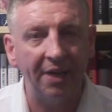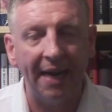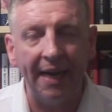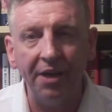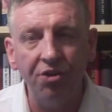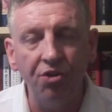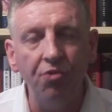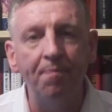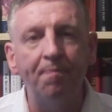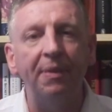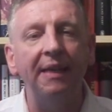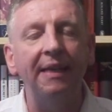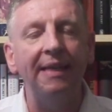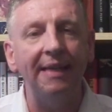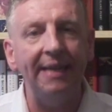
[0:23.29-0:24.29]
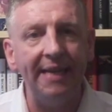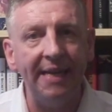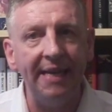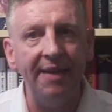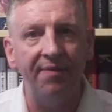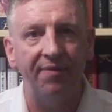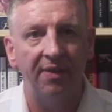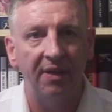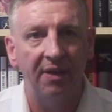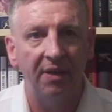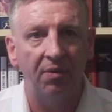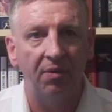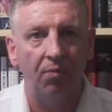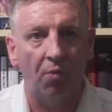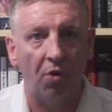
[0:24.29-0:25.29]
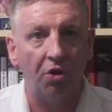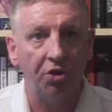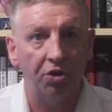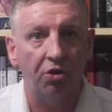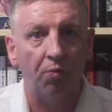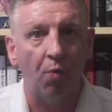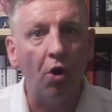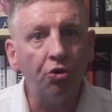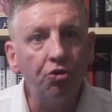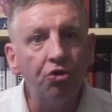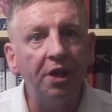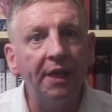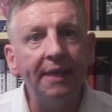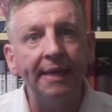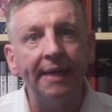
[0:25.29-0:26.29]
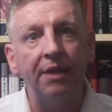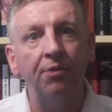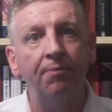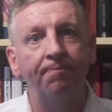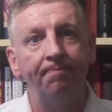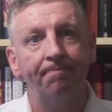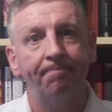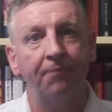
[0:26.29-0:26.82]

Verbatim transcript: Can you believe what you're watching now?